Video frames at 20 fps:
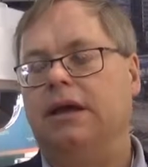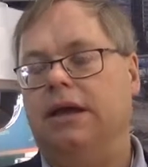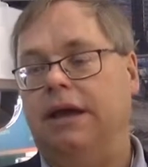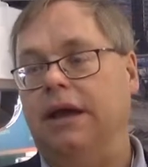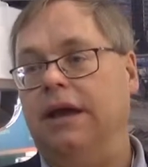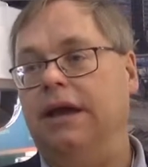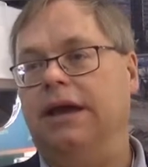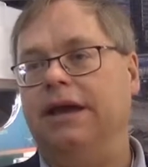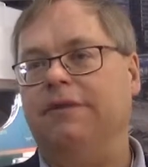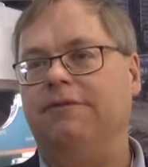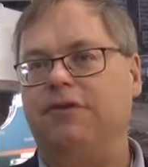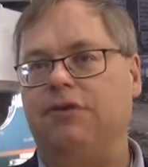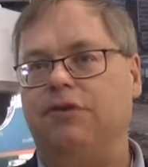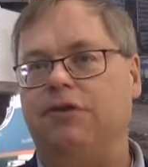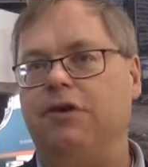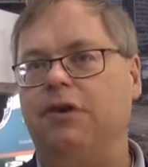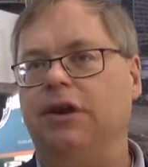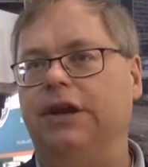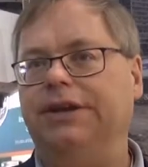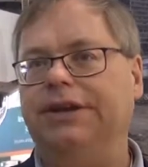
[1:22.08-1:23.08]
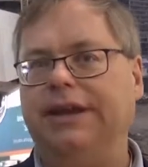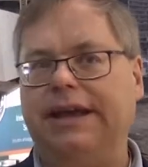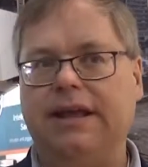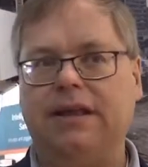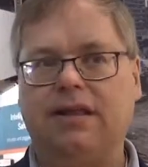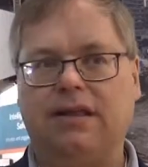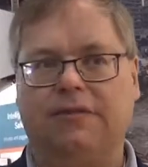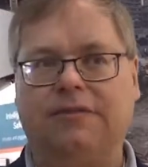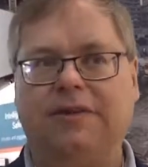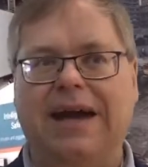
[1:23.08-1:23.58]
In the early
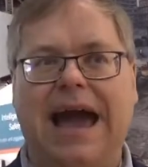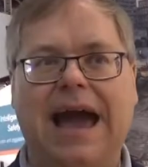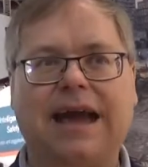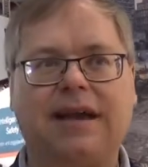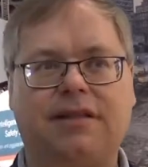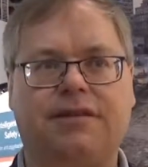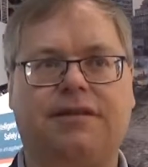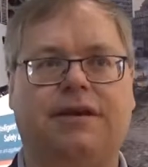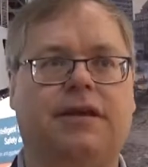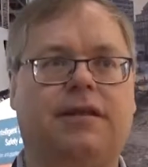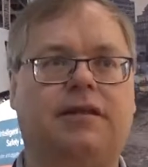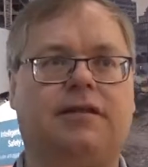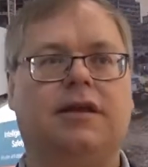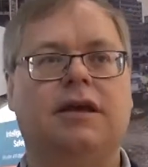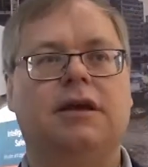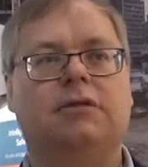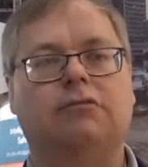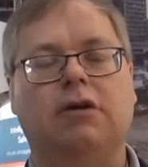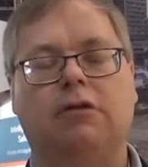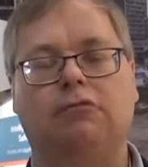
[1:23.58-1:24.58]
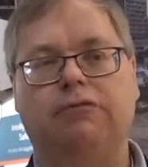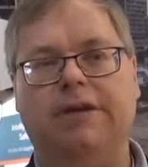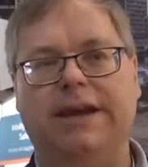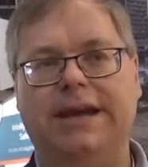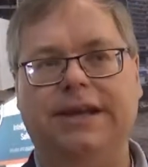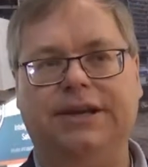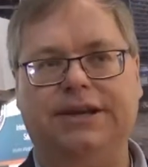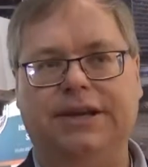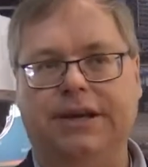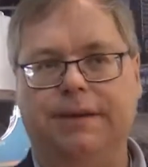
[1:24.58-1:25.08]
days of Axis, when
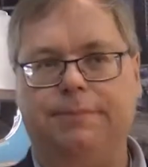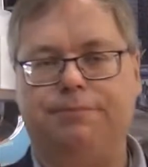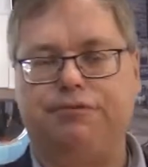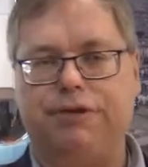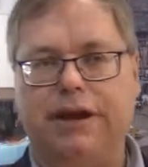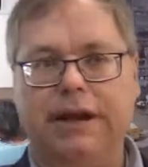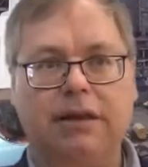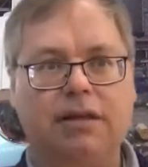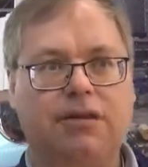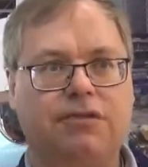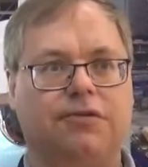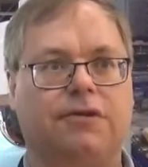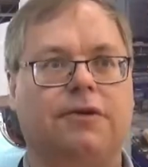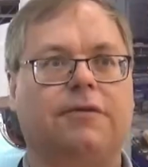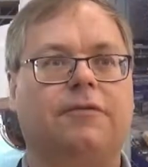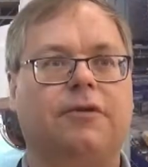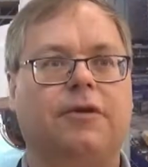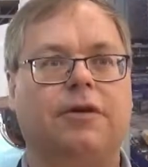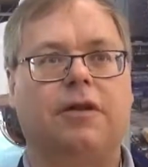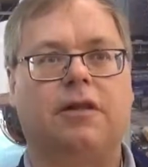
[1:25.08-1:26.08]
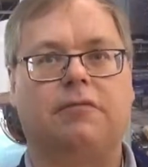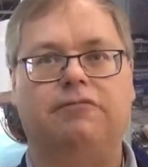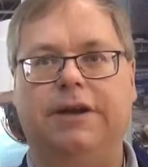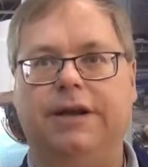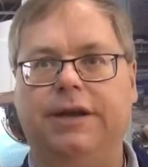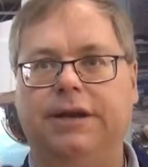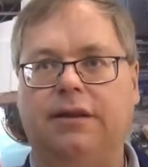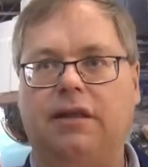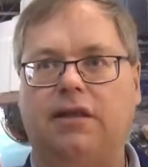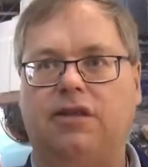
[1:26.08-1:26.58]
we did print servers,
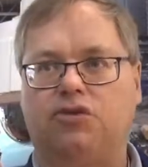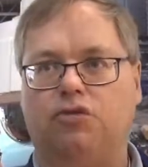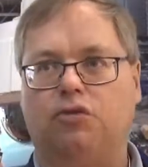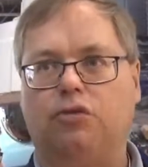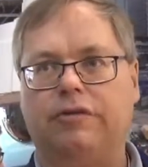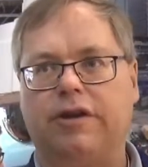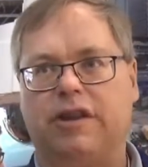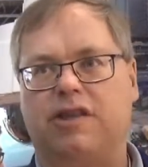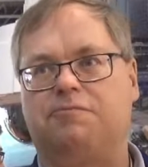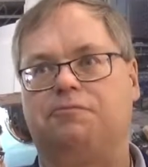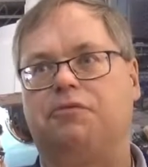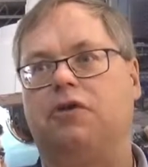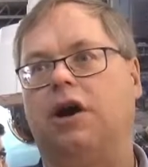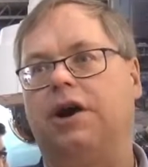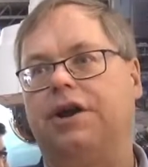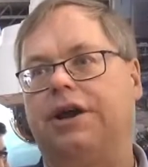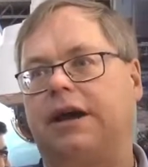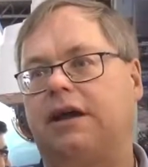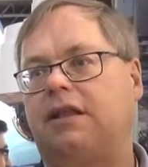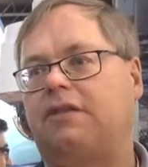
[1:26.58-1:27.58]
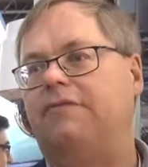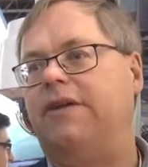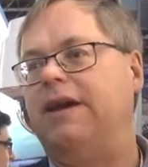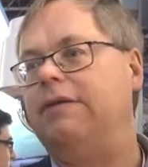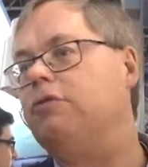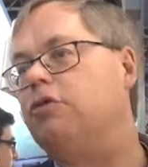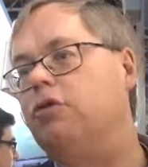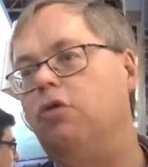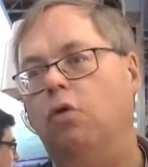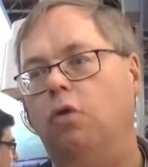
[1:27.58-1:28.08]
we did storage products.
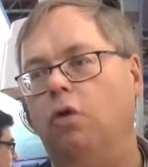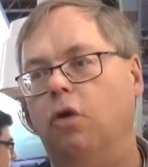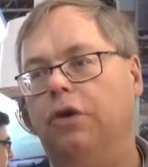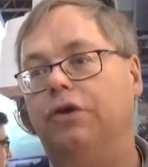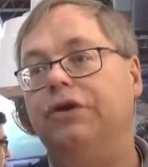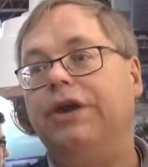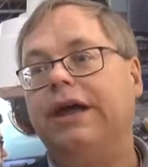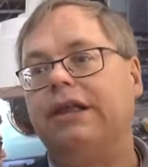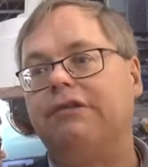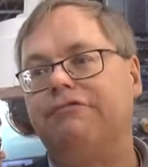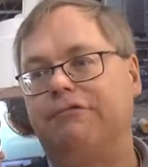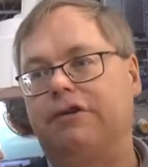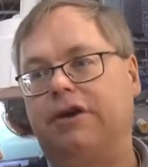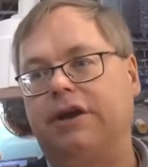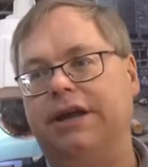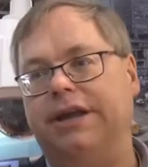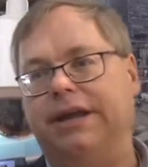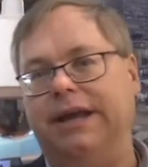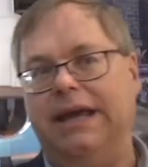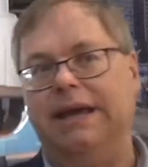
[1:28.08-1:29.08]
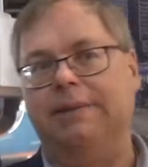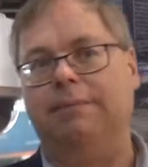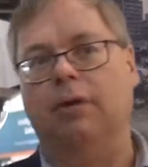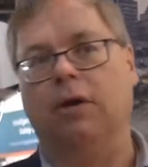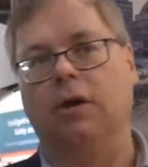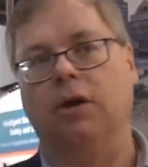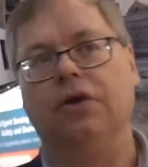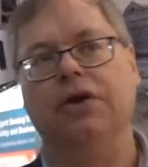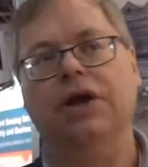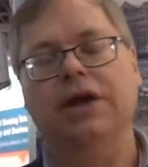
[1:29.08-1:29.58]
They were all network
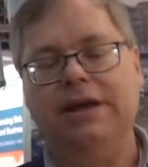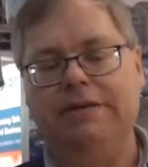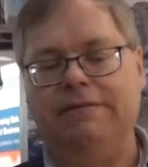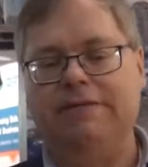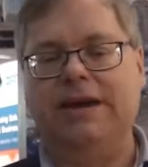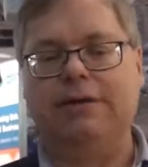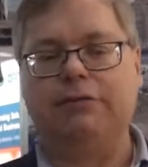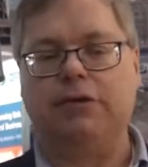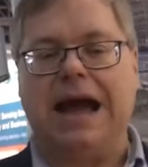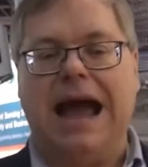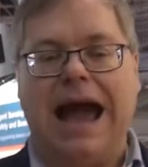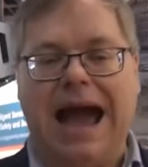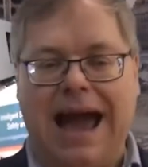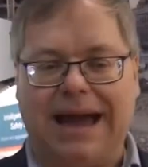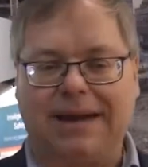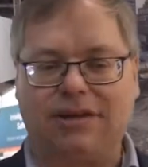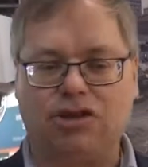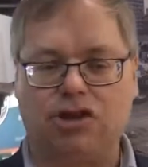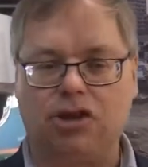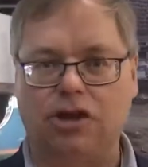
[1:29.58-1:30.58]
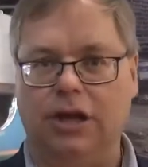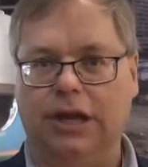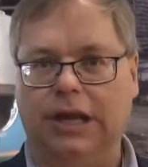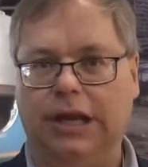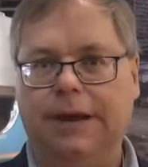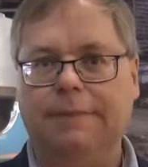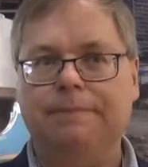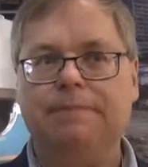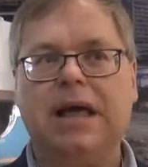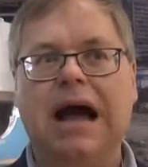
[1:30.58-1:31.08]
enabled. They were
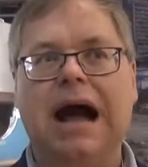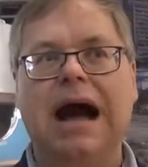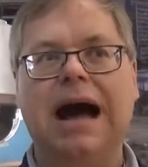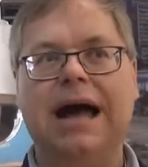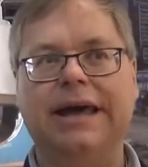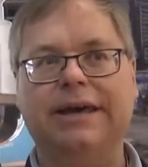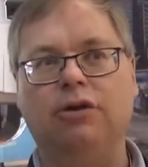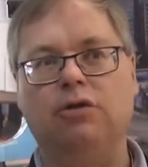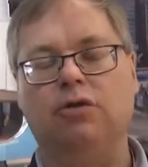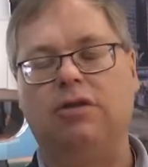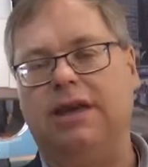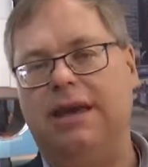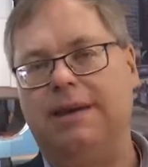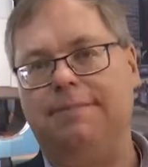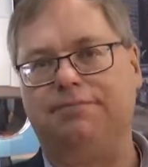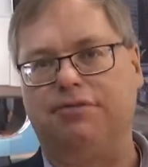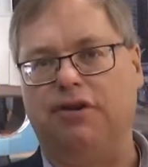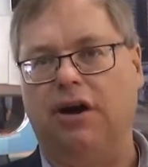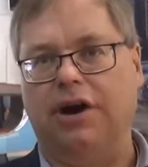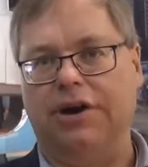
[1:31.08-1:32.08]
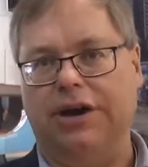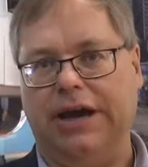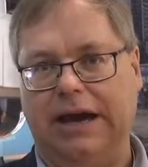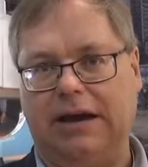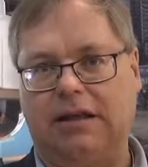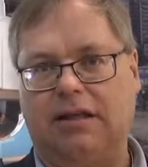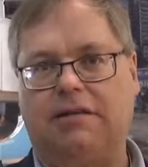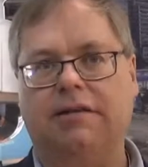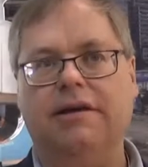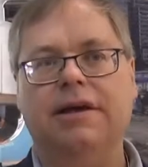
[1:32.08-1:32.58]
actually IoT
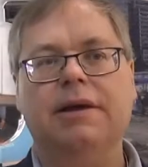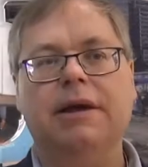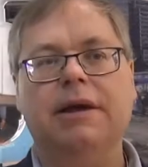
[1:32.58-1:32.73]
products.